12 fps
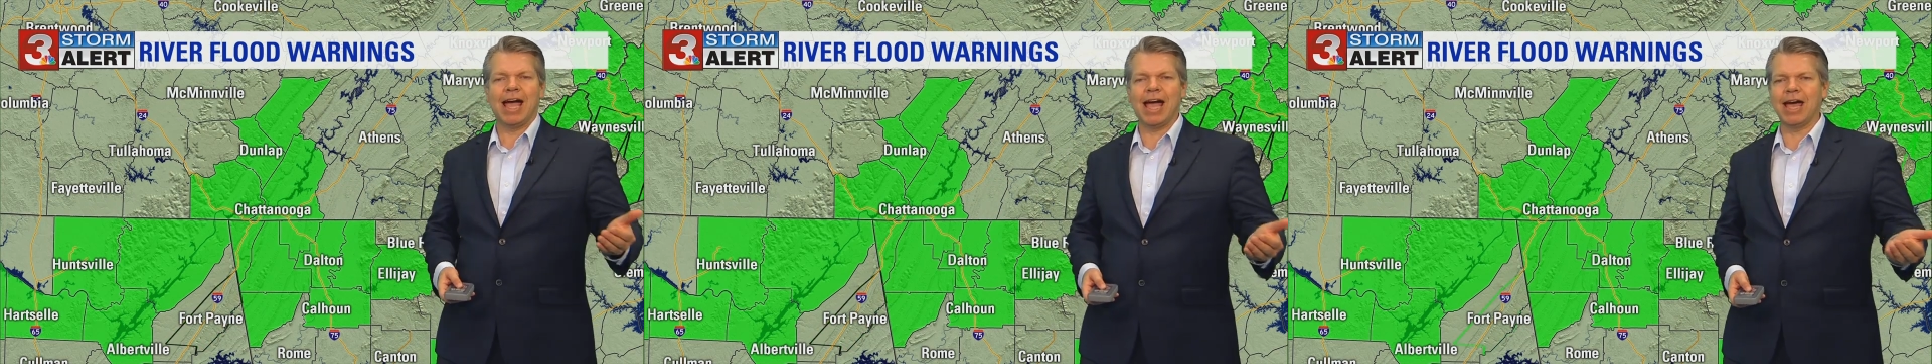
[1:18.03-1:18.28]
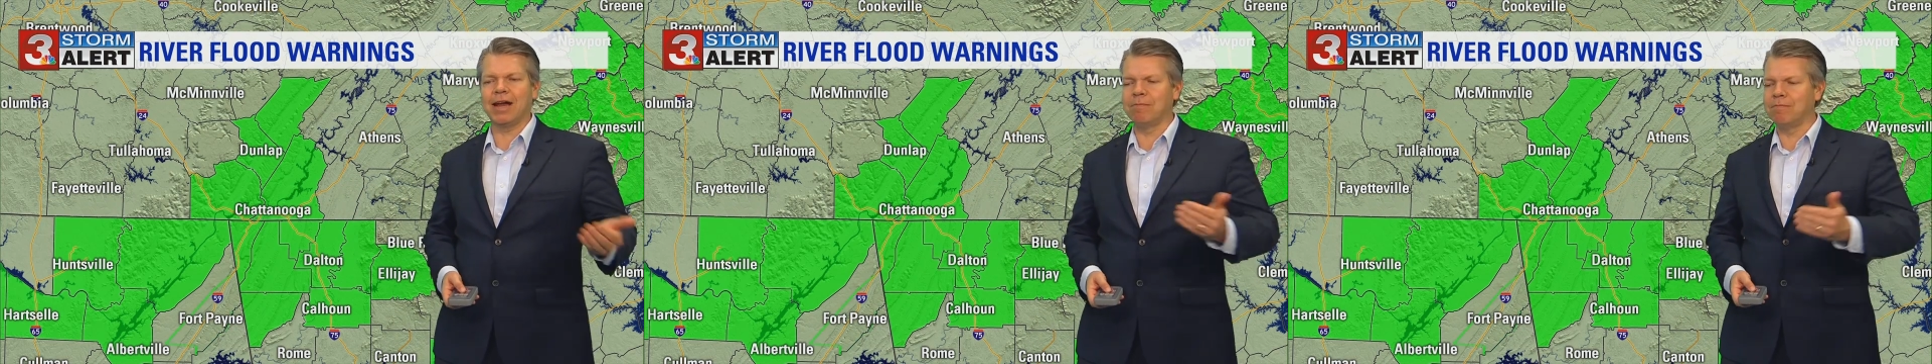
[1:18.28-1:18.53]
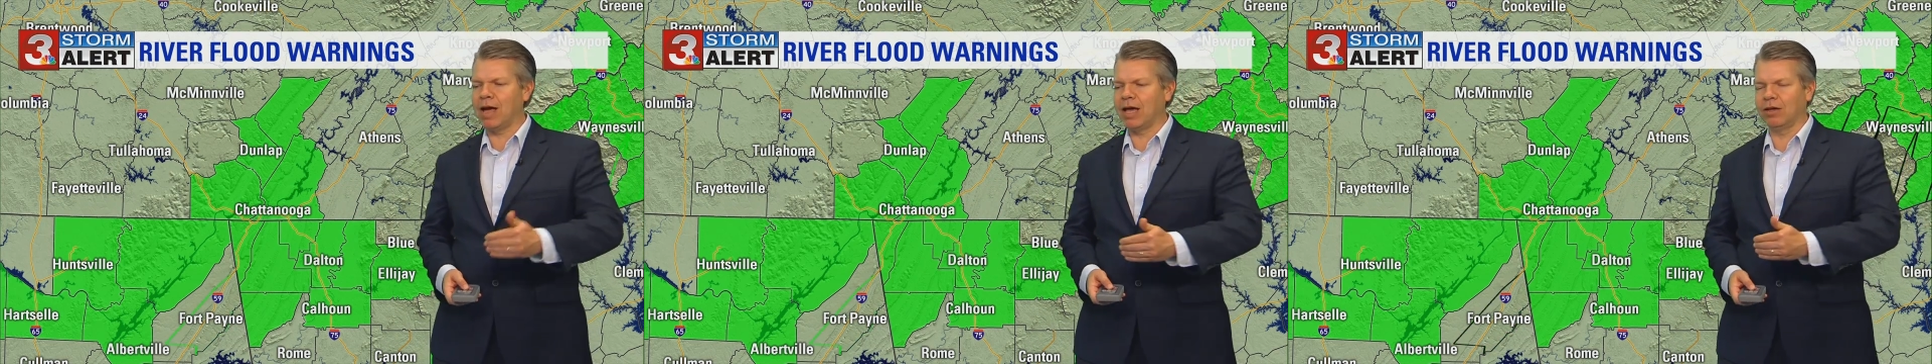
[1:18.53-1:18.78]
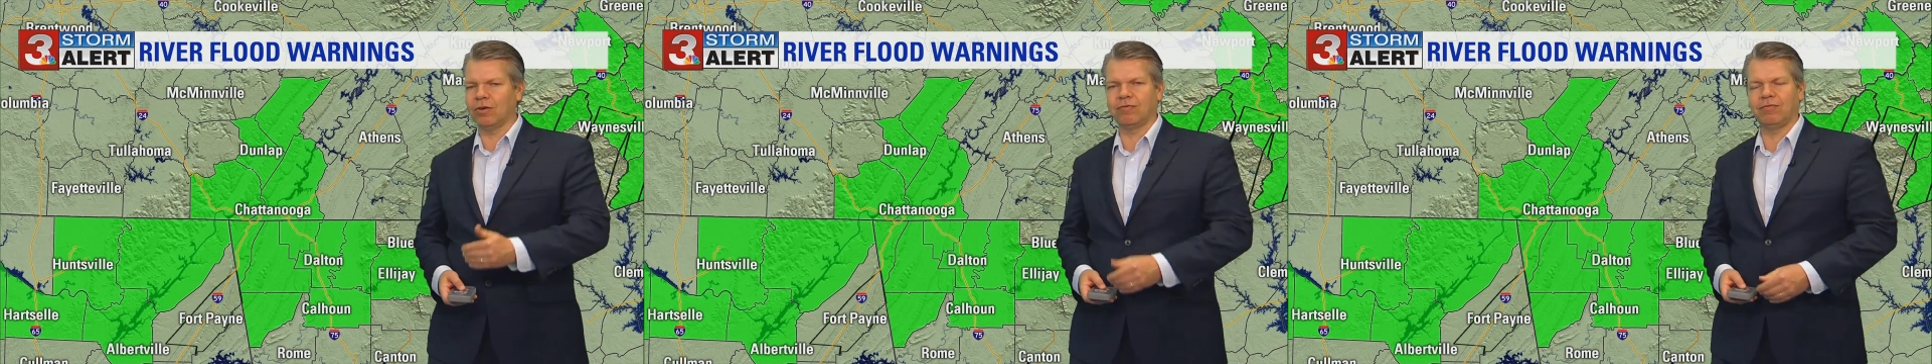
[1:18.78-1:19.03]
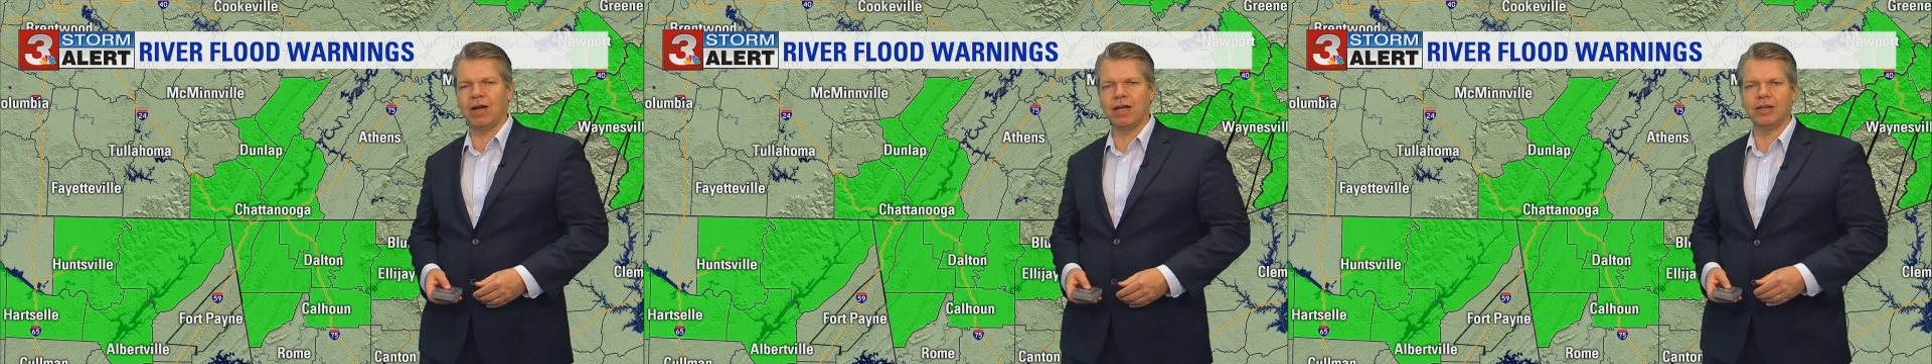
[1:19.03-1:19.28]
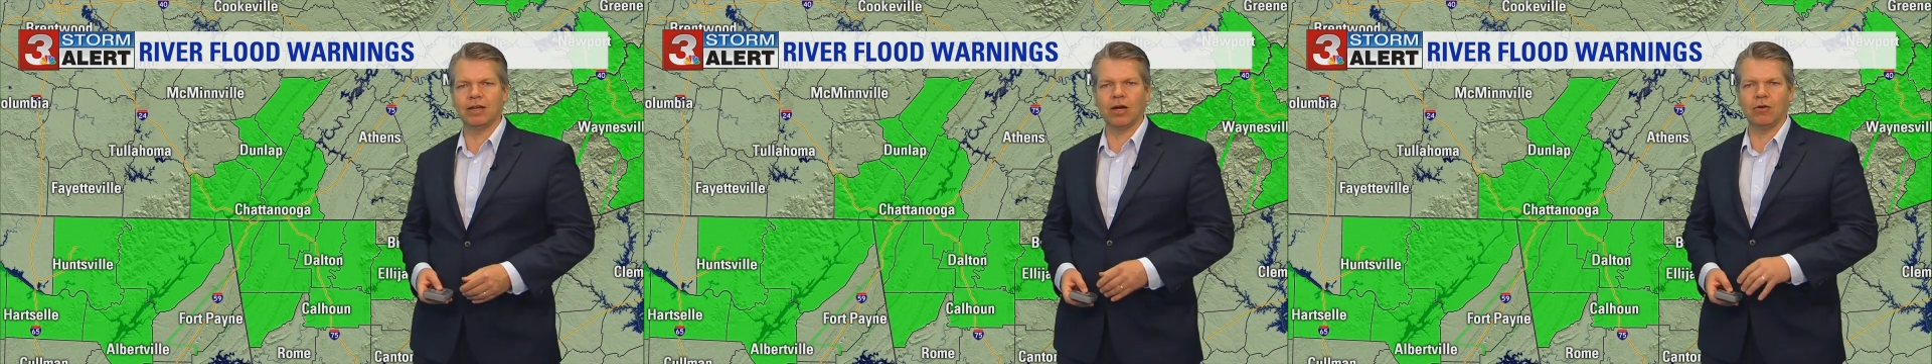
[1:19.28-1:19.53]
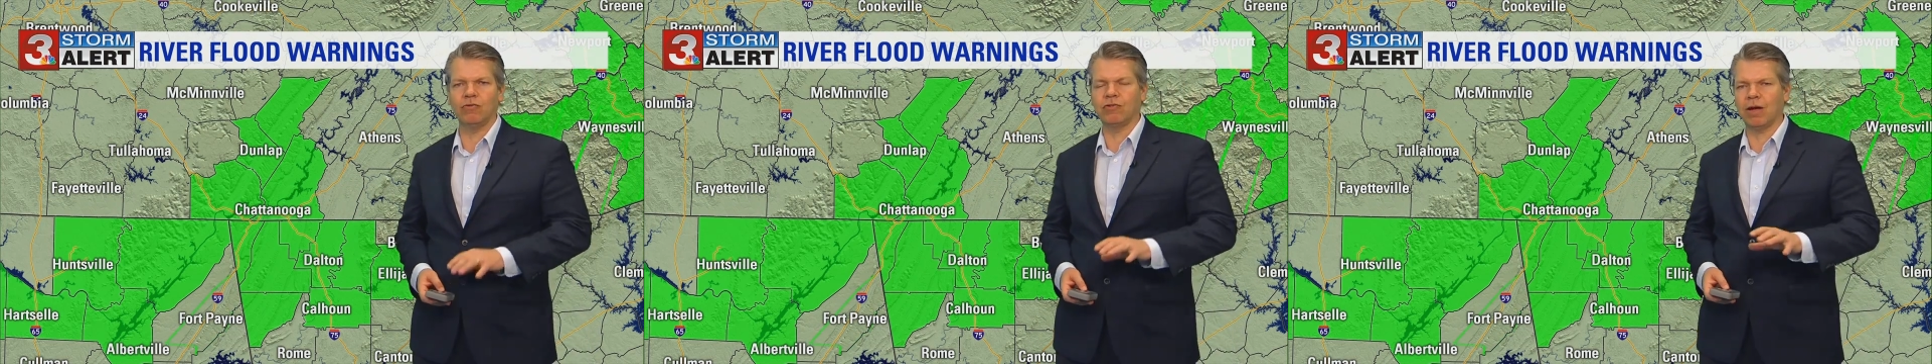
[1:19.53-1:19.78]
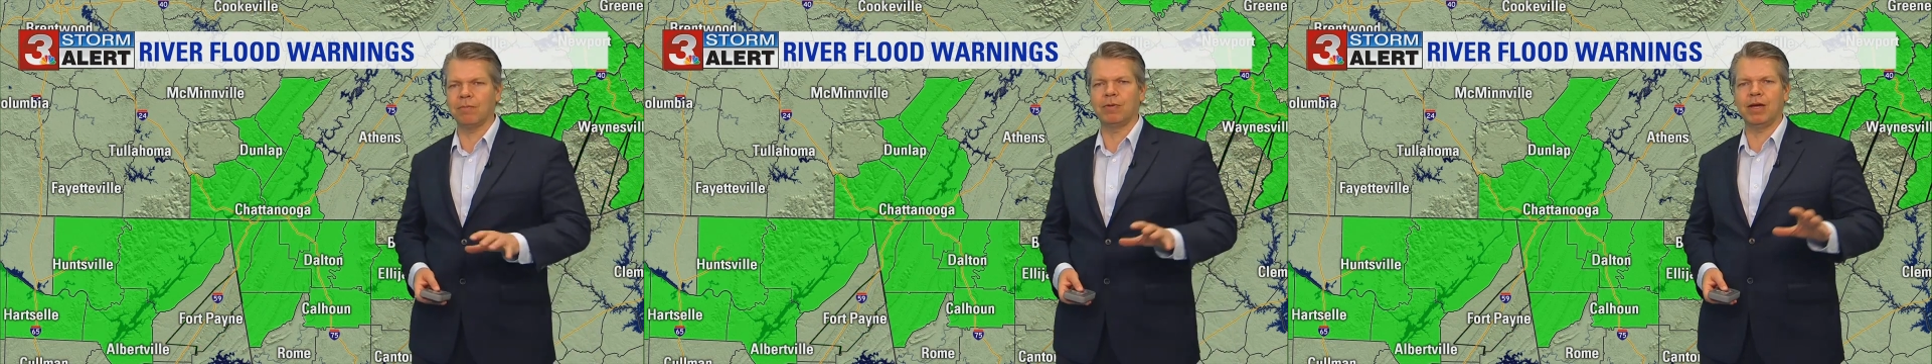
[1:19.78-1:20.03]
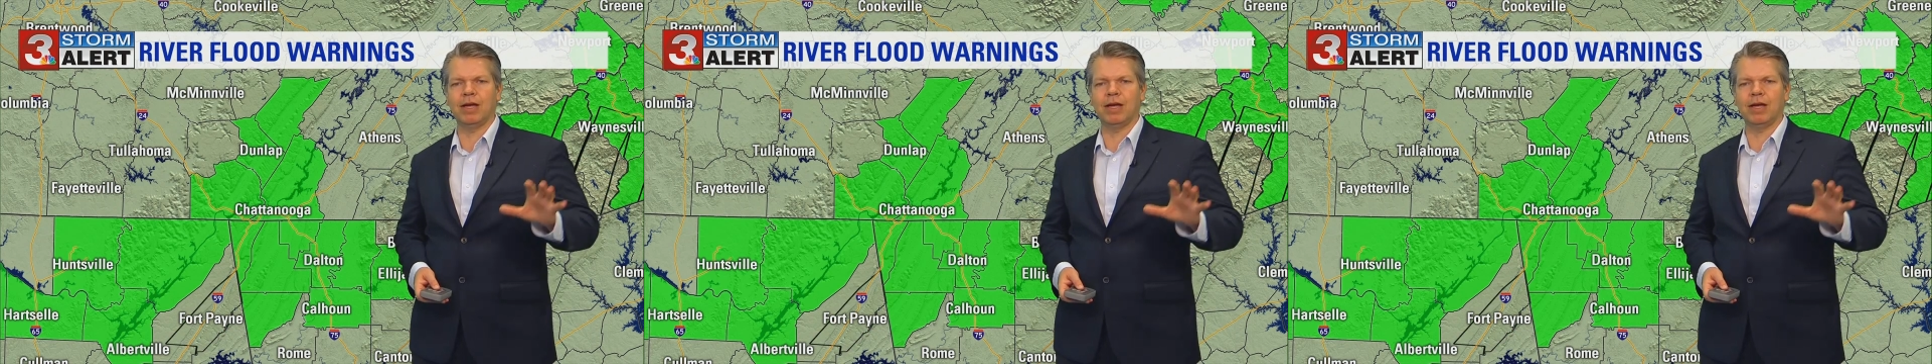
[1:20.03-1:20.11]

And it may look fun to go jump